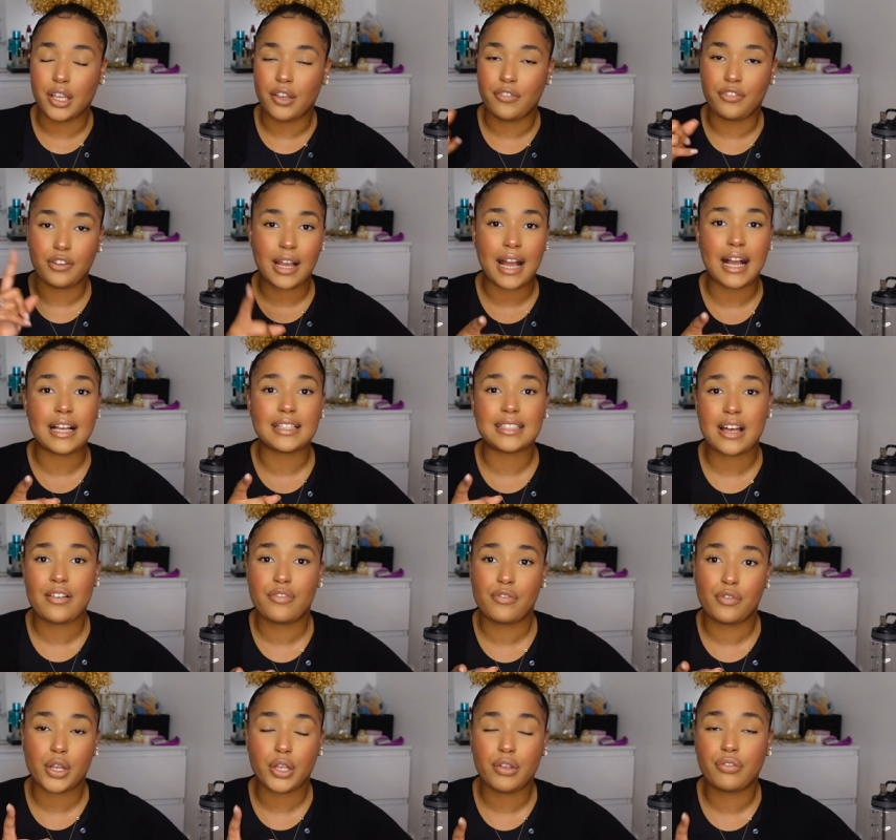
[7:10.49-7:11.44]
If you
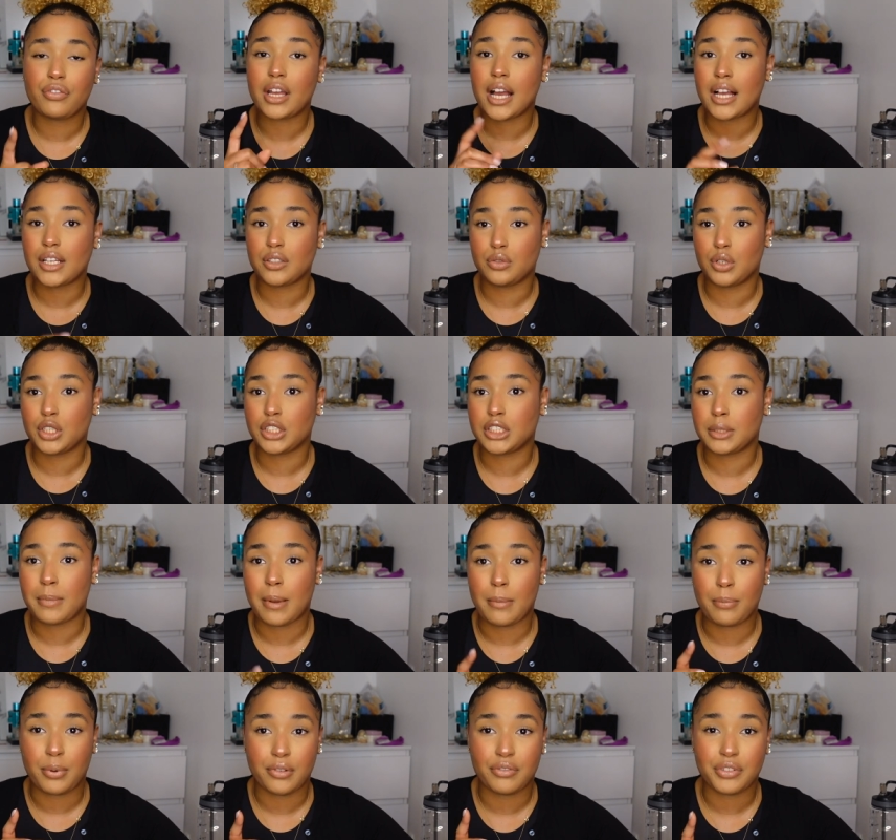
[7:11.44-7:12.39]
guys watched
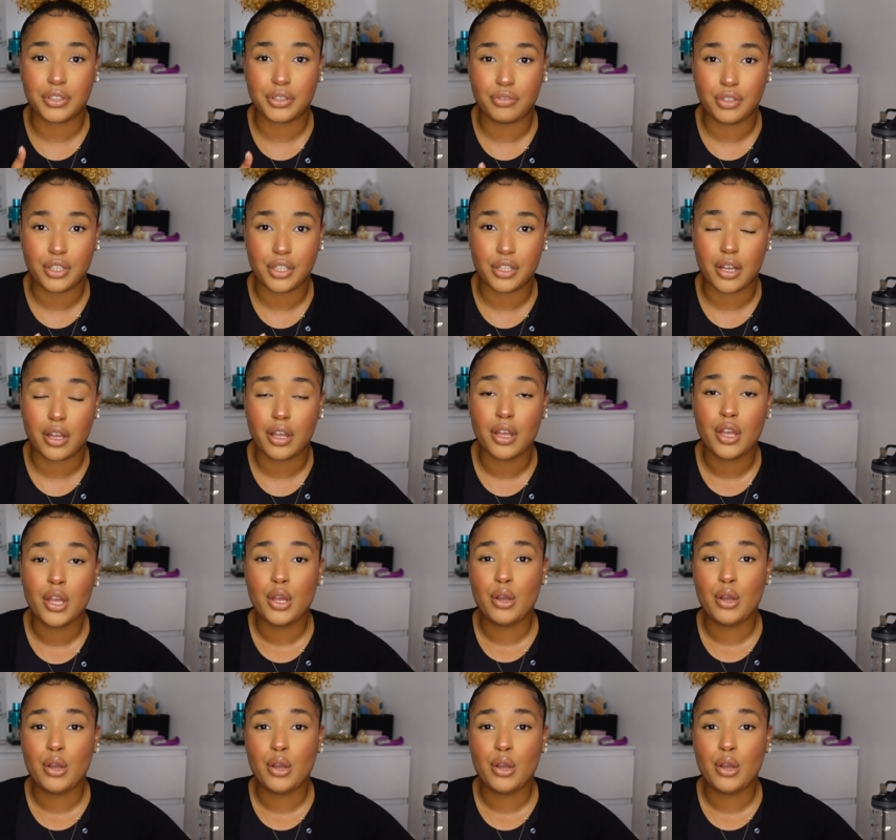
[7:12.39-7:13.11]
my previous video,